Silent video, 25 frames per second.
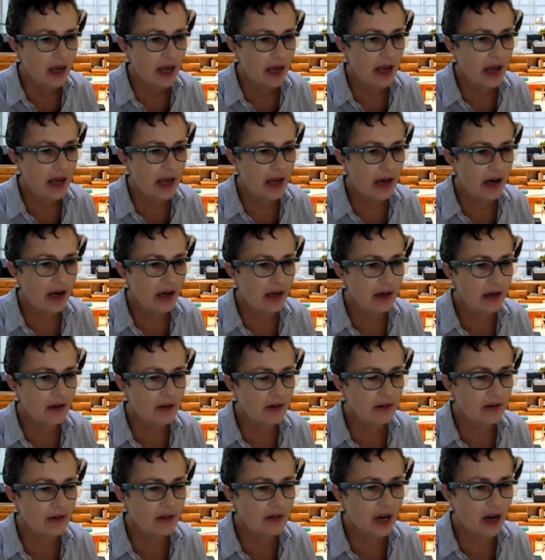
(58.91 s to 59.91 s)

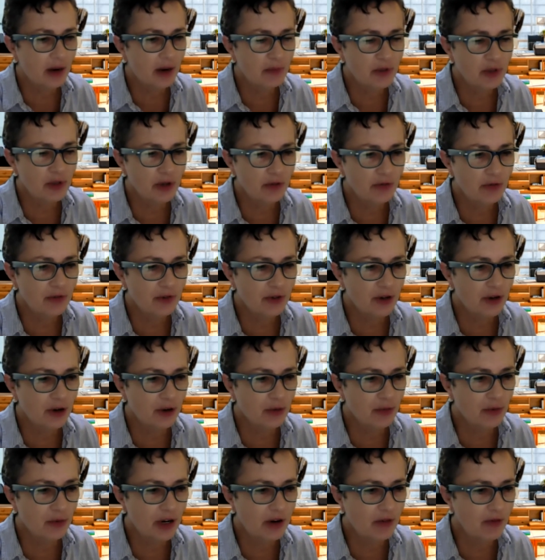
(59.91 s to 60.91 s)
And I'm sort of,
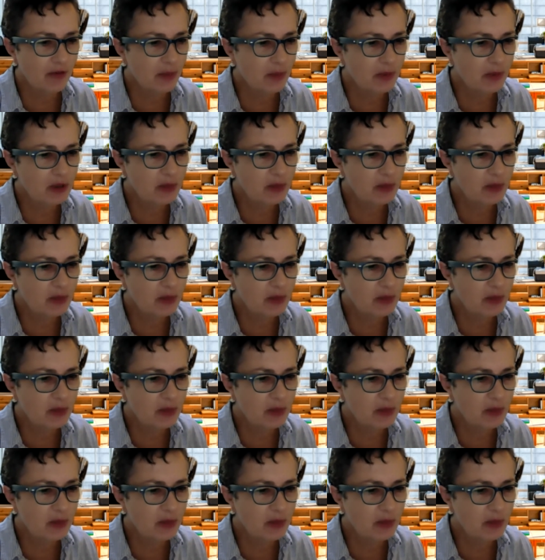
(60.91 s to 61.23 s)
reading from his